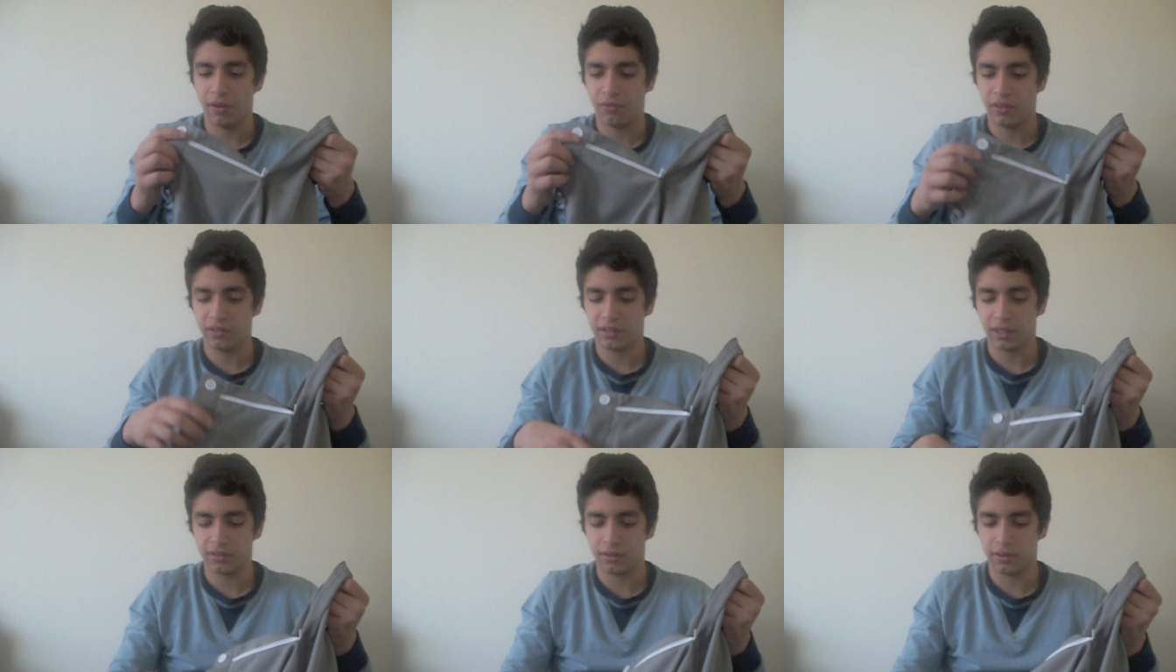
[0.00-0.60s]
this
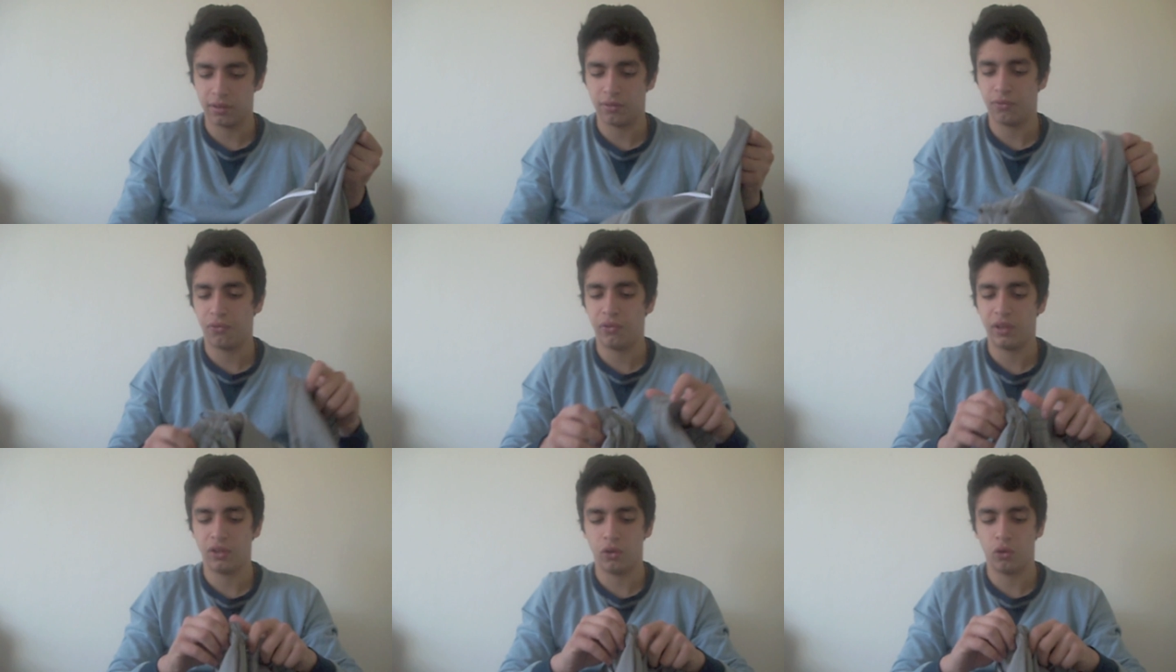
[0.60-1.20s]
doesn't
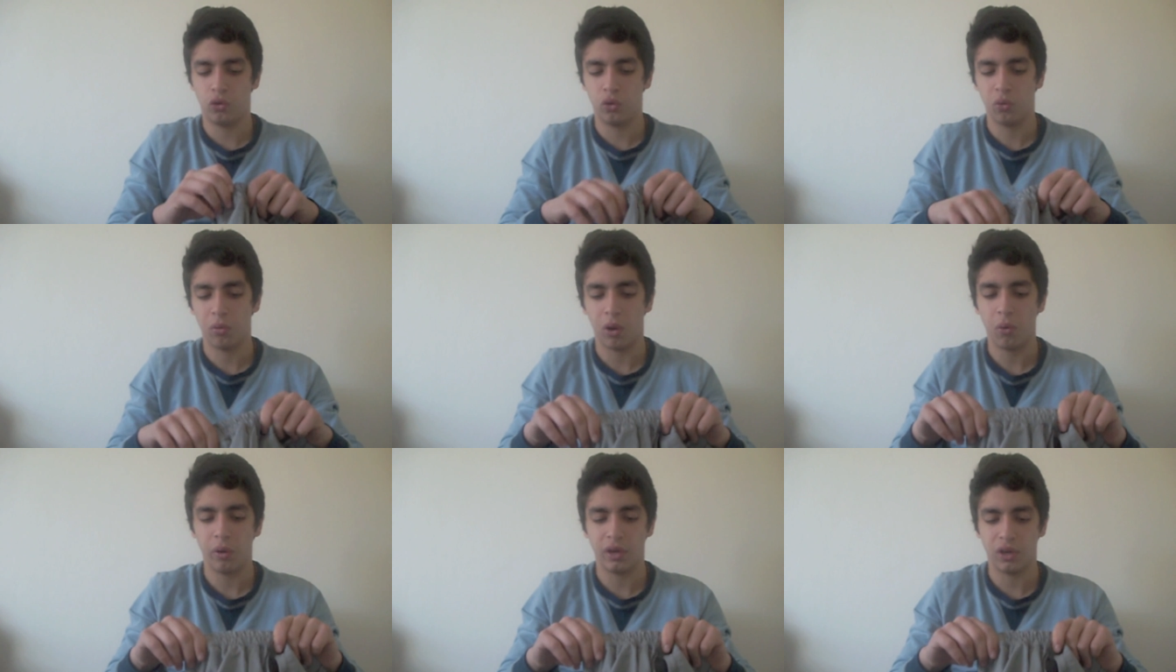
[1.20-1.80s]
fit you too
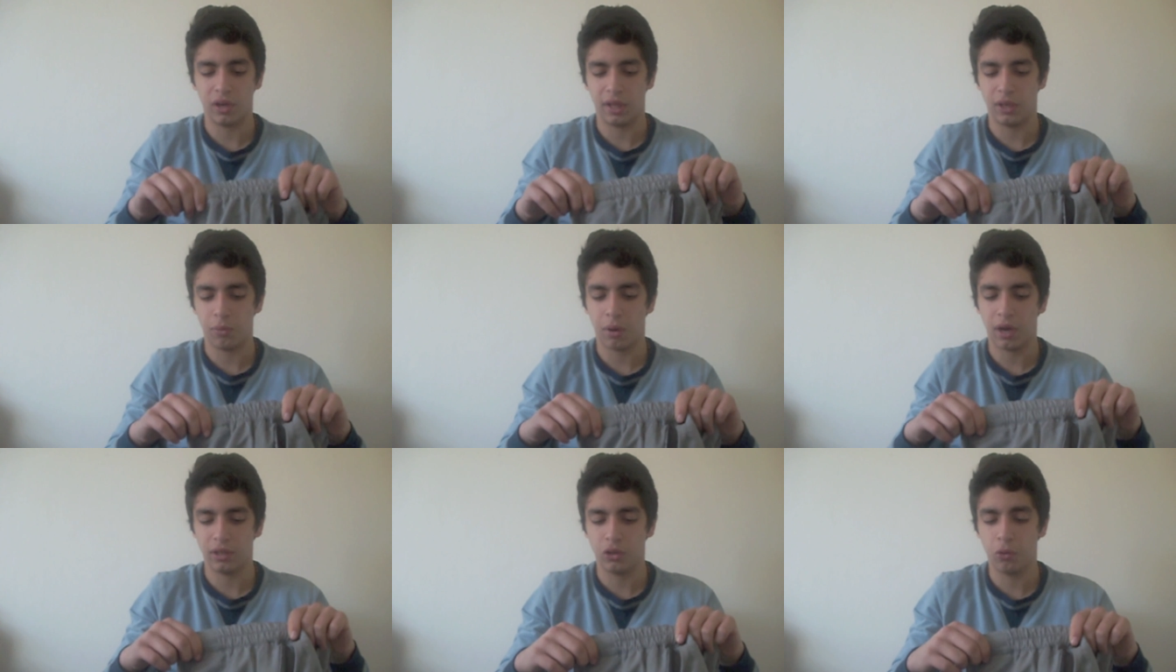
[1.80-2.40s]
well and you
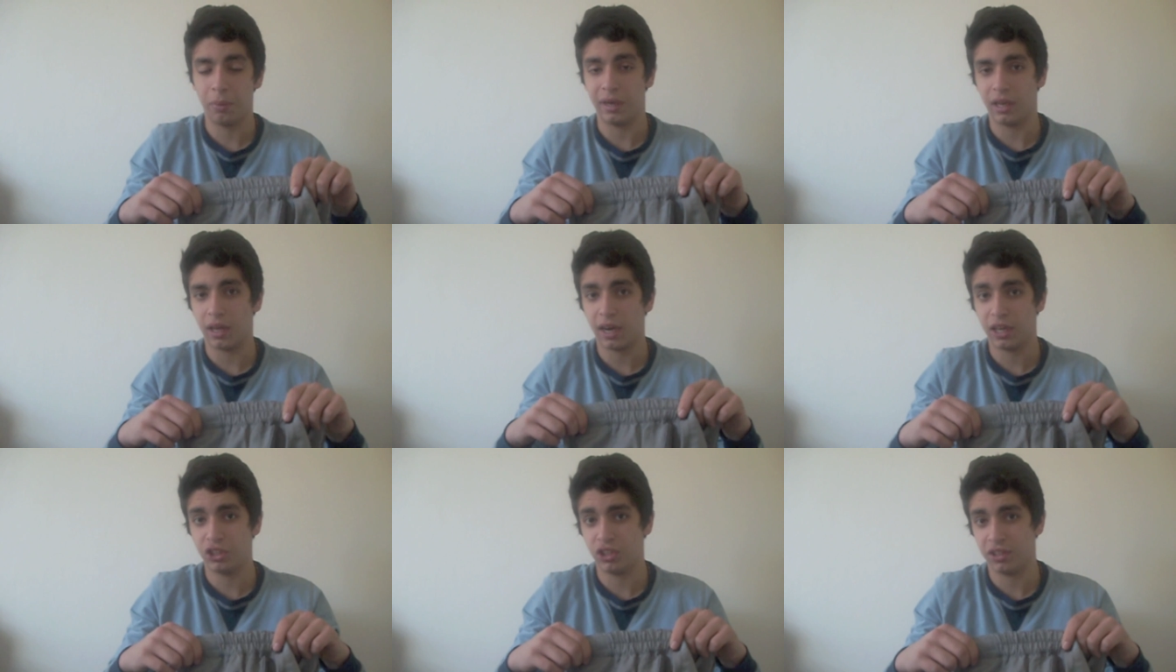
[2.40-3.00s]
are a little bit
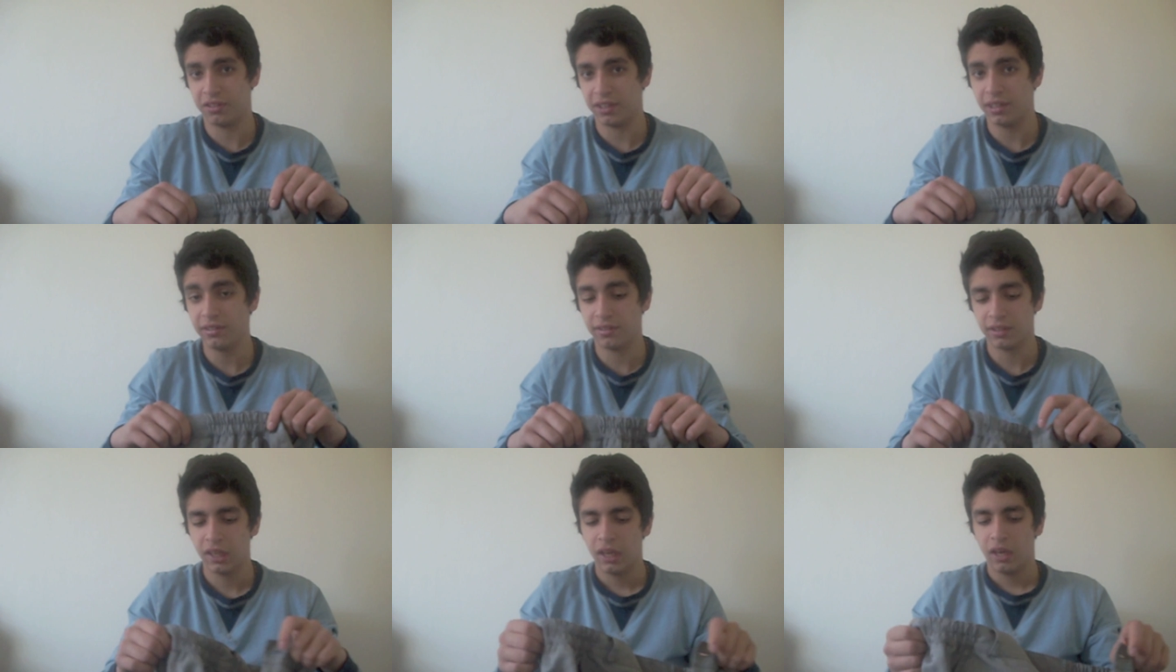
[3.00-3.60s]
large in a
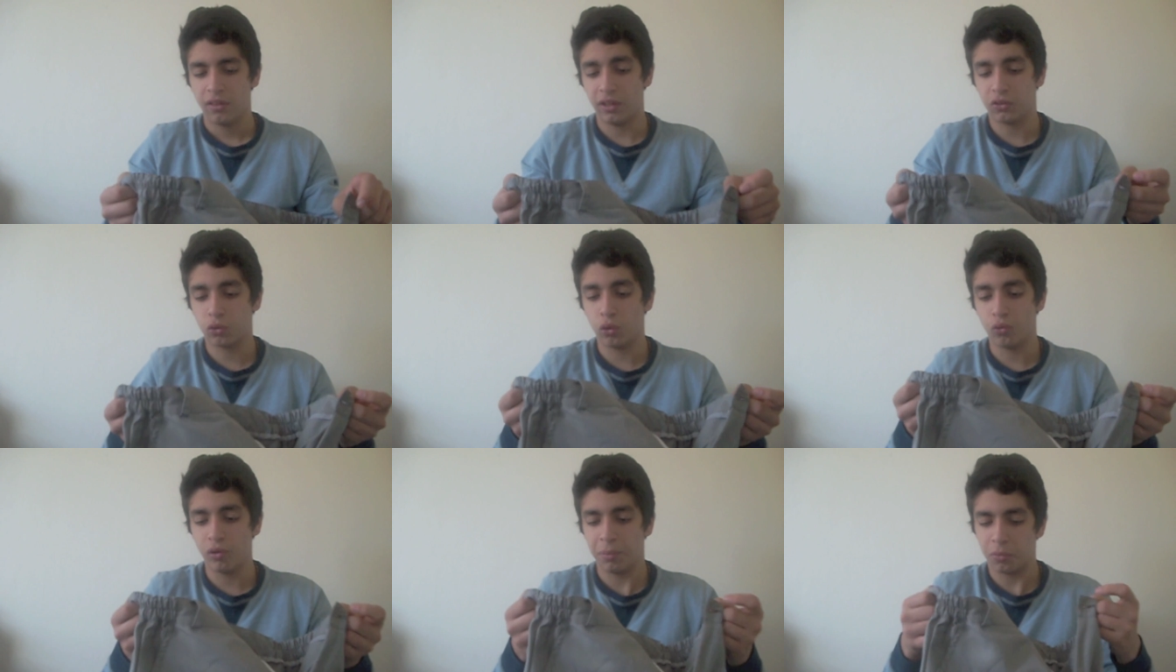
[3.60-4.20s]
sense, this
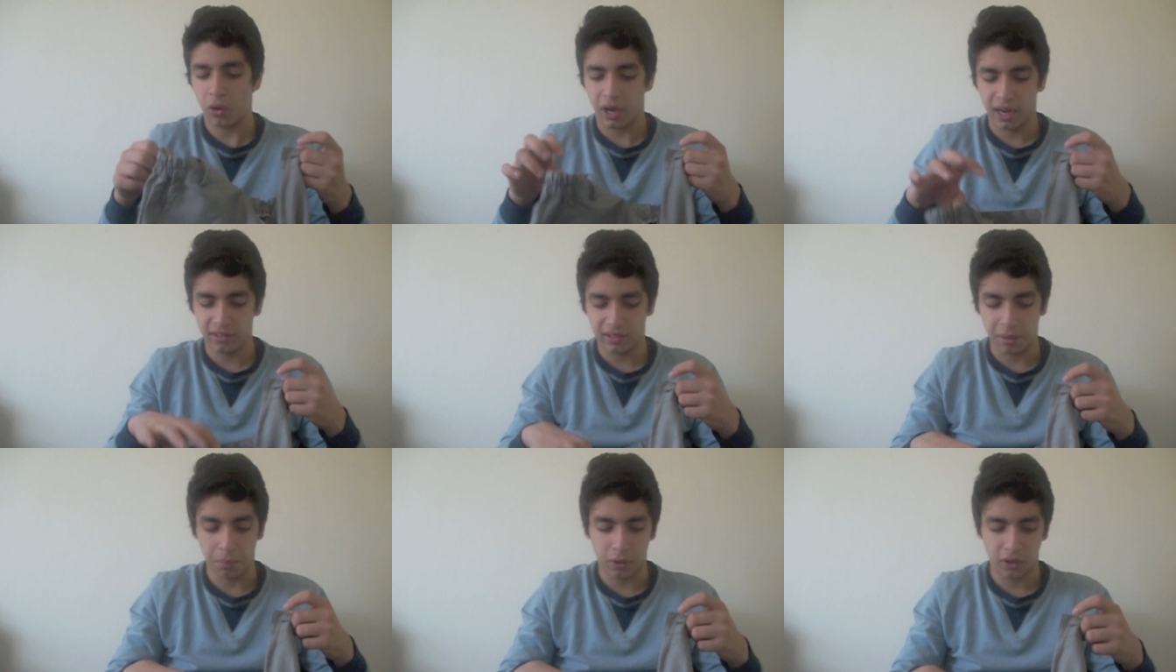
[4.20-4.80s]
could rip quite
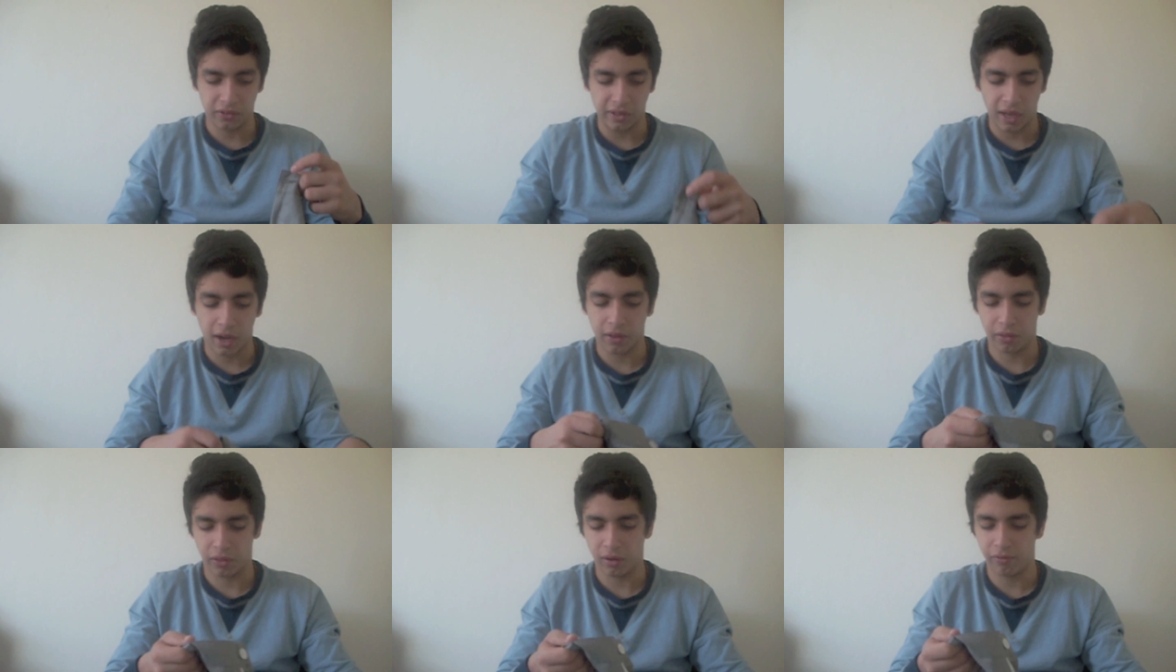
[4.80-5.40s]
easily because they
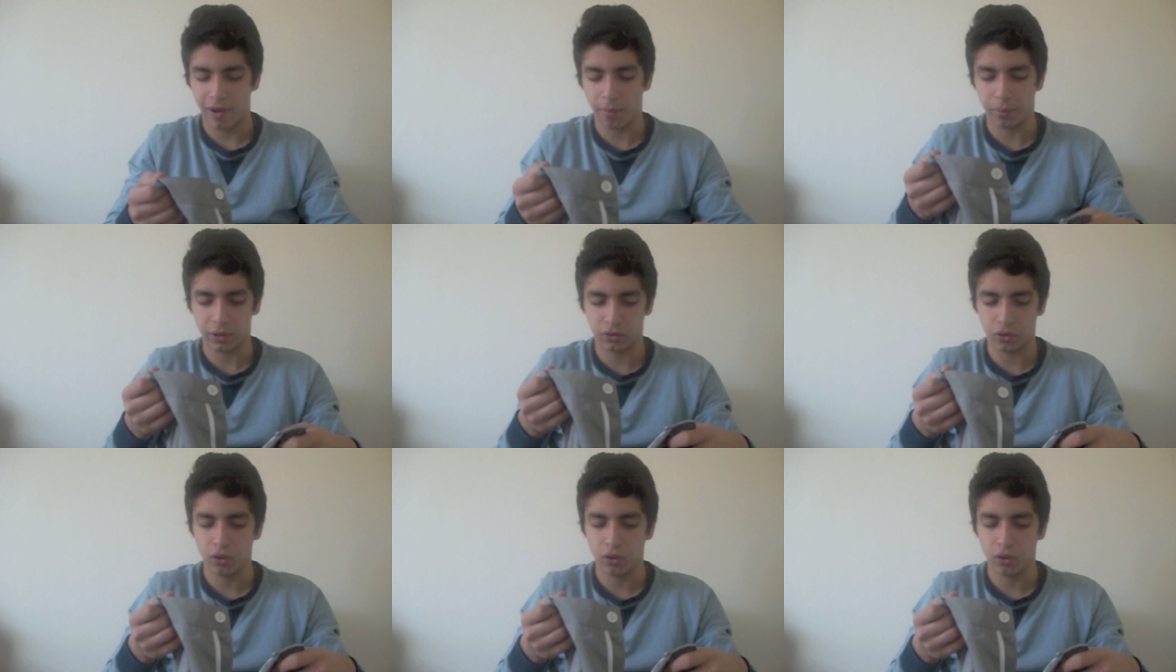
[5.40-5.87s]
are thin fabric.